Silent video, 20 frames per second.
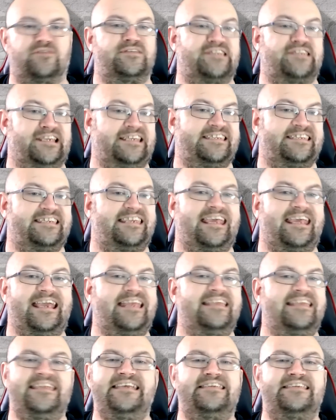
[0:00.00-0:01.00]
of soliciting
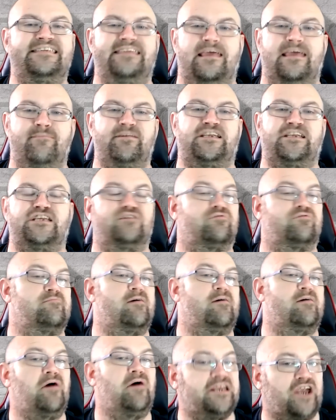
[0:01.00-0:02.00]
indecent images from
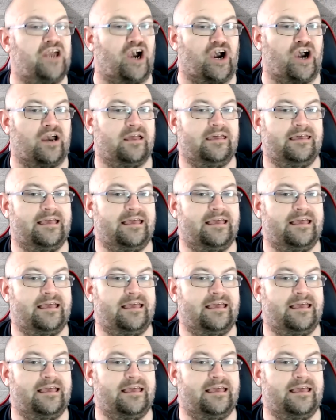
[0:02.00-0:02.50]
a minor.